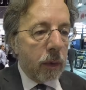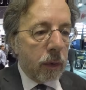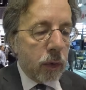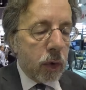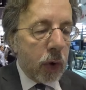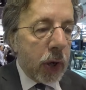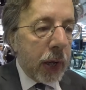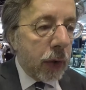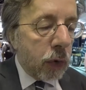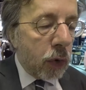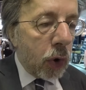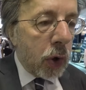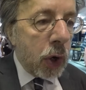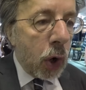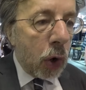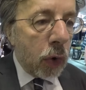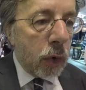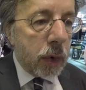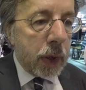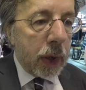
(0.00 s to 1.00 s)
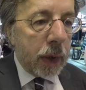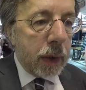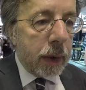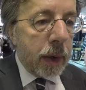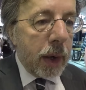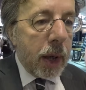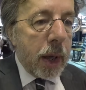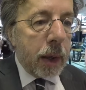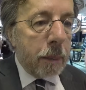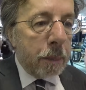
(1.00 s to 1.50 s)
Do you know the
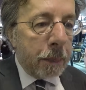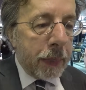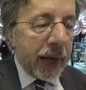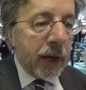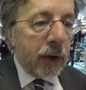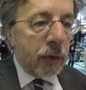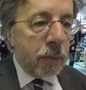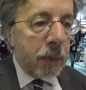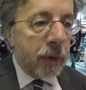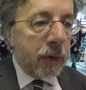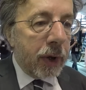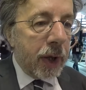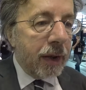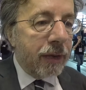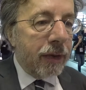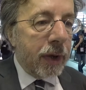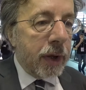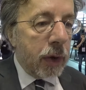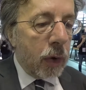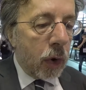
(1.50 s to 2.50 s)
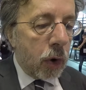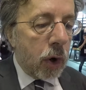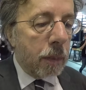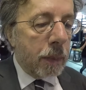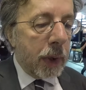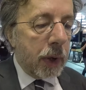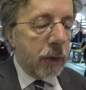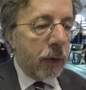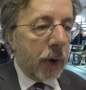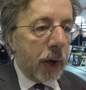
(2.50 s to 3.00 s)
biggest machines in Europe
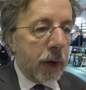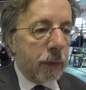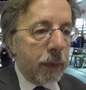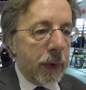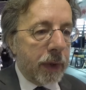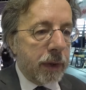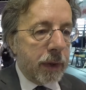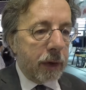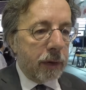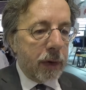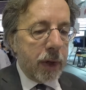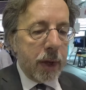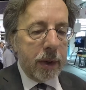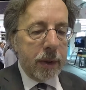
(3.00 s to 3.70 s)
that you have with Tesla?